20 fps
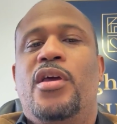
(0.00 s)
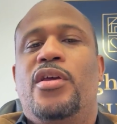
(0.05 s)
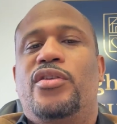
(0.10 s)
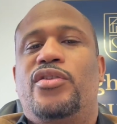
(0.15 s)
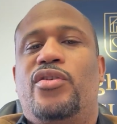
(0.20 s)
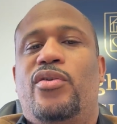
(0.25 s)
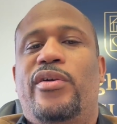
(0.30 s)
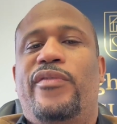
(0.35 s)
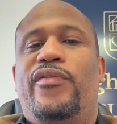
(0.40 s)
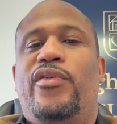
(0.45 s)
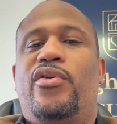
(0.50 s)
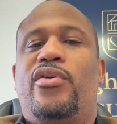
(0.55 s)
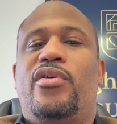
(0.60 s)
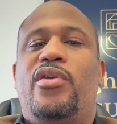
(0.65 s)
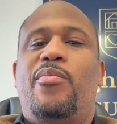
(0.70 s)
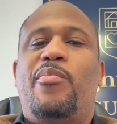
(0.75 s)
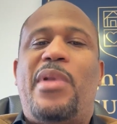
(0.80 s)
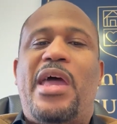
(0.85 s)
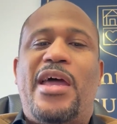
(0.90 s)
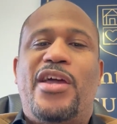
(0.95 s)
So if you could
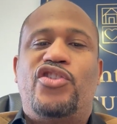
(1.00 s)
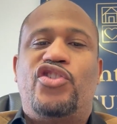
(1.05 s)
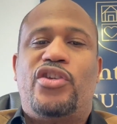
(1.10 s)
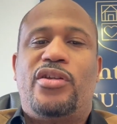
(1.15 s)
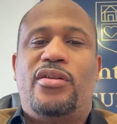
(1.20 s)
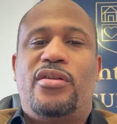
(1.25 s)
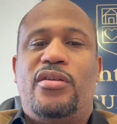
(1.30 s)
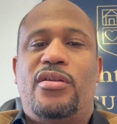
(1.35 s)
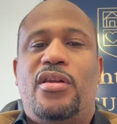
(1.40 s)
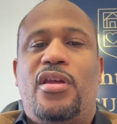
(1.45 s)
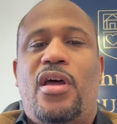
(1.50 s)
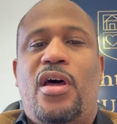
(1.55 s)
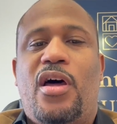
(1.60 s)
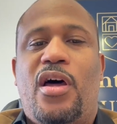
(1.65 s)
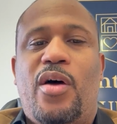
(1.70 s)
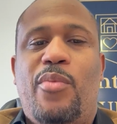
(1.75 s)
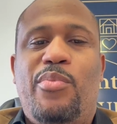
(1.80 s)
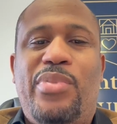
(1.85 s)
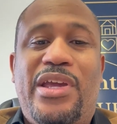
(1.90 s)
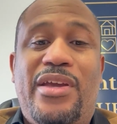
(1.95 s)
imagine
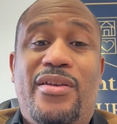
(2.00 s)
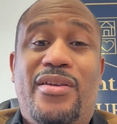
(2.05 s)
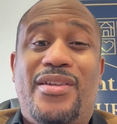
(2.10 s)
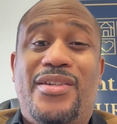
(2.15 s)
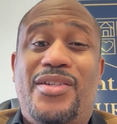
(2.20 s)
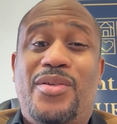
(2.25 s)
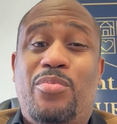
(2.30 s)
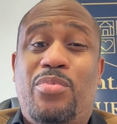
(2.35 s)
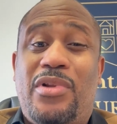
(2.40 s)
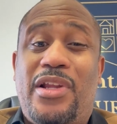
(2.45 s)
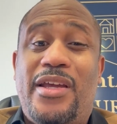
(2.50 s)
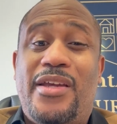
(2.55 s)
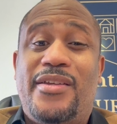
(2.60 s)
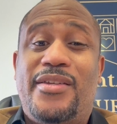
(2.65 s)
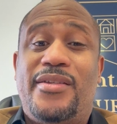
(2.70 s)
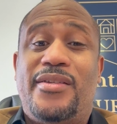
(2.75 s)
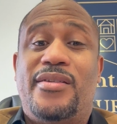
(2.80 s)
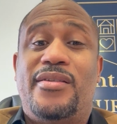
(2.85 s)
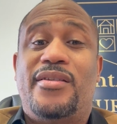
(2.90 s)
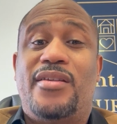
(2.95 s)
being
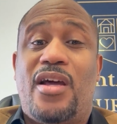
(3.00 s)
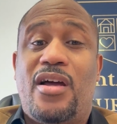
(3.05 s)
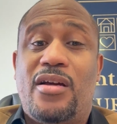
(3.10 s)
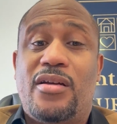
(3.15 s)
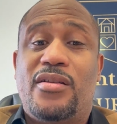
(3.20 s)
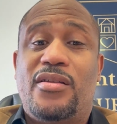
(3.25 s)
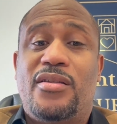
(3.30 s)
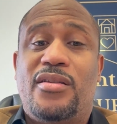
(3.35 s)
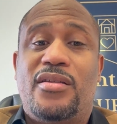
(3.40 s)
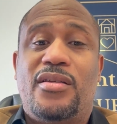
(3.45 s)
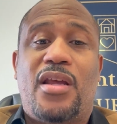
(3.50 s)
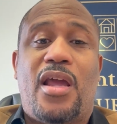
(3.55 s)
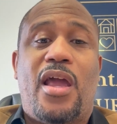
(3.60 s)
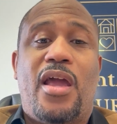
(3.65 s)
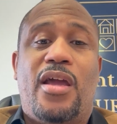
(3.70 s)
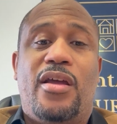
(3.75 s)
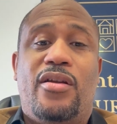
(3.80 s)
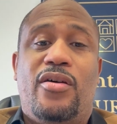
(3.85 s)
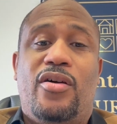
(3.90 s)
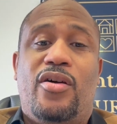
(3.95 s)
displaced sucks,
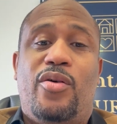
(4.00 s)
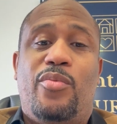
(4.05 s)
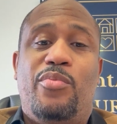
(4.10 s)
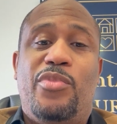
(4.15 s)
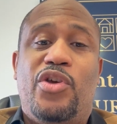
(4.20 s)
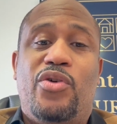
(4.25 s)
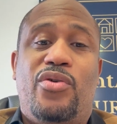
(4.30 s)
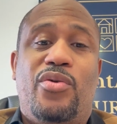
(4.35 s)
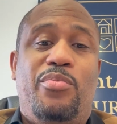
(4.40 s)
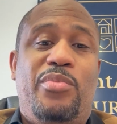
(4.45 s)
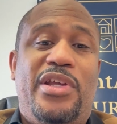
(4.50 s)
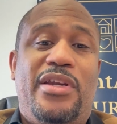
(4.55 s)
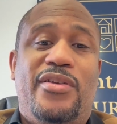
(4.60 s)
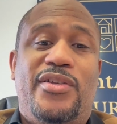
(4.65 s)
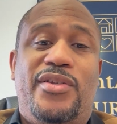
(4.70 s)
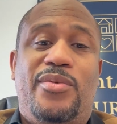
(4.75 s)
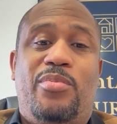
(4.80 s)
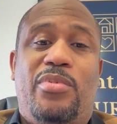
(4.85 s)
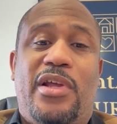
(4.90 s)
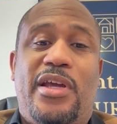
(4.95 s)
and you could be
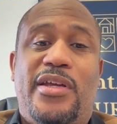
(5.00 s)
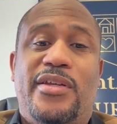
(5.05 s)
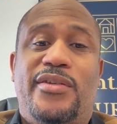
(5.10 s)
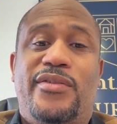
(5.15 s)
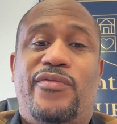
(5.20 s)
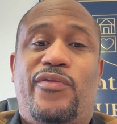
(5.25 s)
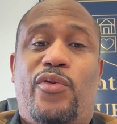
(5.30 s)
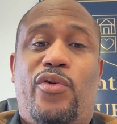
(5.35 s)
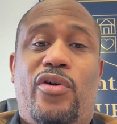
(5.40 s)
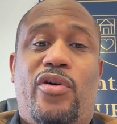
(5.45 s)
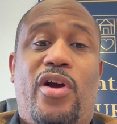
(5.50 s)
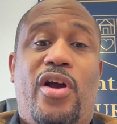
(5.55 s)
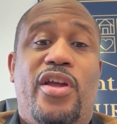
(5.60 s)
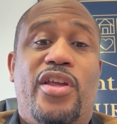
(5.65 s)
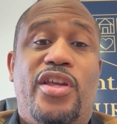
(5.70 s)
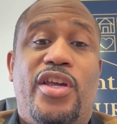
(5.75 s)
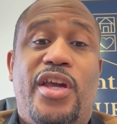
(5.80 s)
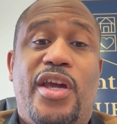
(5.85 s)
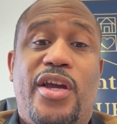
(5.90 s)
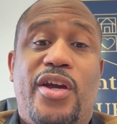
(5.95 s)
displaced for a
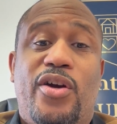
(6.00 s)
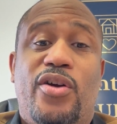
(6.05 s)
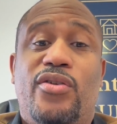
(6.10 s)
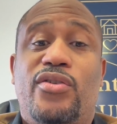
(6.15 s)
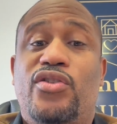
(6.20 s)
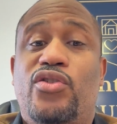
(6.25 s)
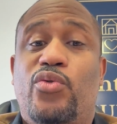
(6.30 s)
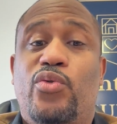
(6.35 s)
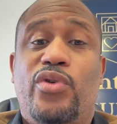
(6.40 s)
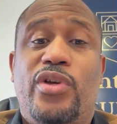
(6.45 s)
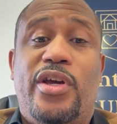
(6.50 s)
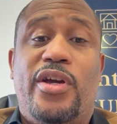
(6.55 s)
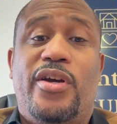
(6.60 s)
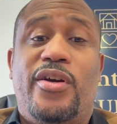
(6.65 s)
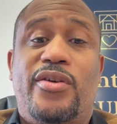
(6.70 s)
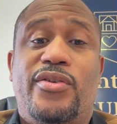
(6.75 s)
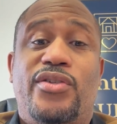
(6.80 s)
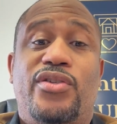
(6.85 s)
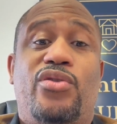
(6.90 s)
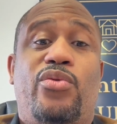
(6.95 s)
year, 2
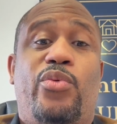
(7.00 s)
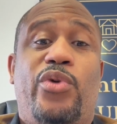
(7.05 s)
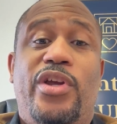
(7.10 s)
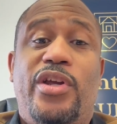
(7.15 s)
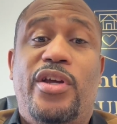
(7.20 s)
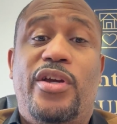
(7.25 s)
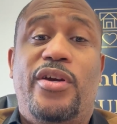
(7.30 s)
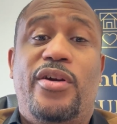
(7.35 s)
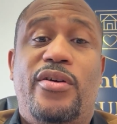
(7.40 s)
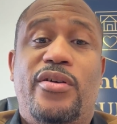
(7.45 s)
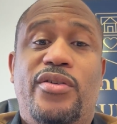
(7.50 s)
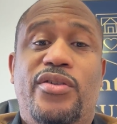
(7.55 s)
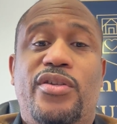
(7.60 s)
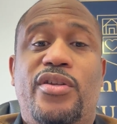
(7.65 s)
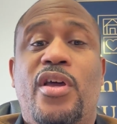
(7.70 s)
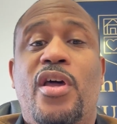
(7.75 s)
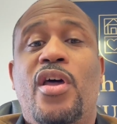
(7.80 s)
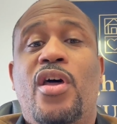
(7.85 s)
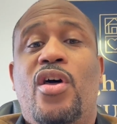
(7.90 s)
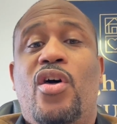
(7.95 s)
years, 3 years,
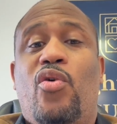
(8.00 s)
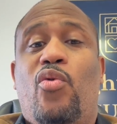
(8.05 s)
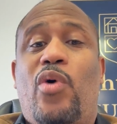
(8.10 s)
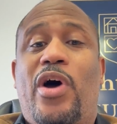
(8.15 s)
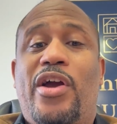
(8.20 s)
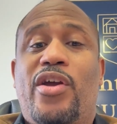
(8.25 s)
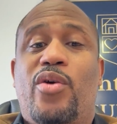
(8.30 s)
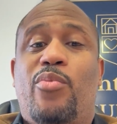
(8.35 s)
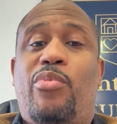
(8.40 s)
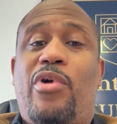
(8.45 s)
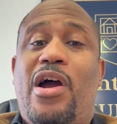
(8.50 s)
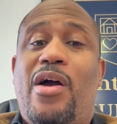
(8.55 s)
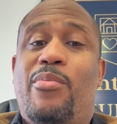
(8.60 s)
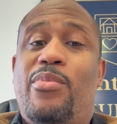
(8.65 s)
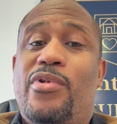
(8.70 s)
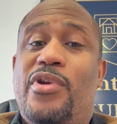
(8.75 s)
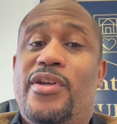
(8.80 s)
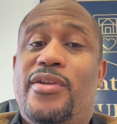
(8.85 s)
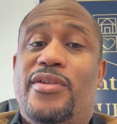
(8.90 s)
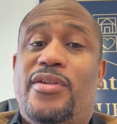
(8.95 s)
while your
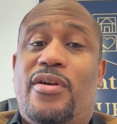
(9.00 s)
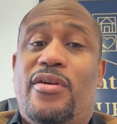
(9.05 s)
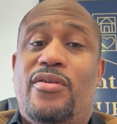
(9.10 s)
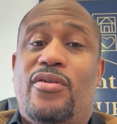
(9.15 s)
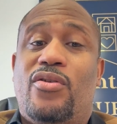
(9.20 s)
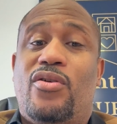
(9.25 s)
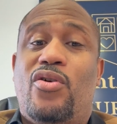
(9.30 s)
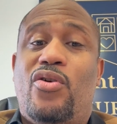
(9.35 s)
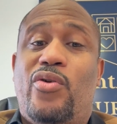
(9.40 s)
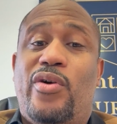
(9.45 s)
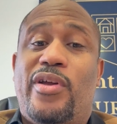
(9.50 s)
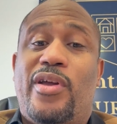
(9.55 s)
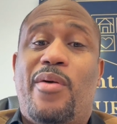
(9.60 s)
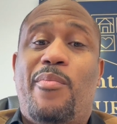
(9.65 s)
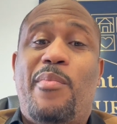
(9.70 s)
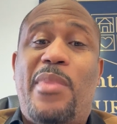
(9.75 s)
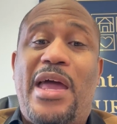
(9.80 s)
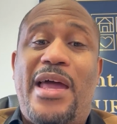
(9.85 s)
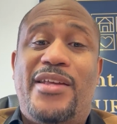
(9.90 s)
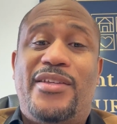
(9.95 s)
property is undergoing a
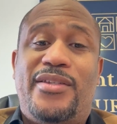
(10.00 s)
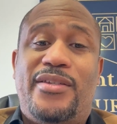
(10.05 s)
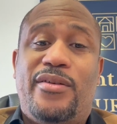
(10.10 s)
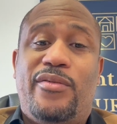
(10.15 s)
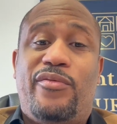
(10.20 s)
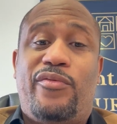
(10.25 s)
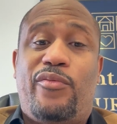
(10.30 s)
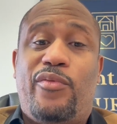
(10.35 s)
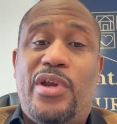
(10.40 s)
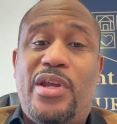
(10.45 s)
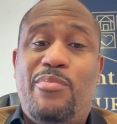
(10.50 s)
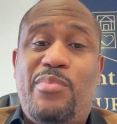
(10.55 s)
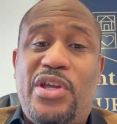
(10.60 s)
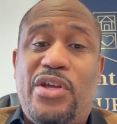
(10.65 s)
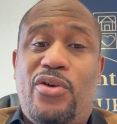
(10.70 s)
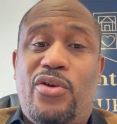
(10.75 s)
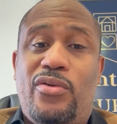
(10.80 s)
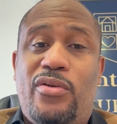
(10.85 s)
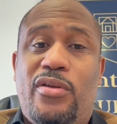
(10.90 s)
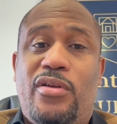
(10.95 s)
massive
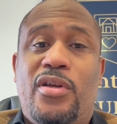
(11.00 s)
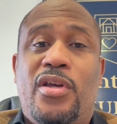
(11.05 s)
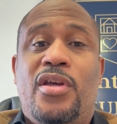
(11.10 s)
rebuild.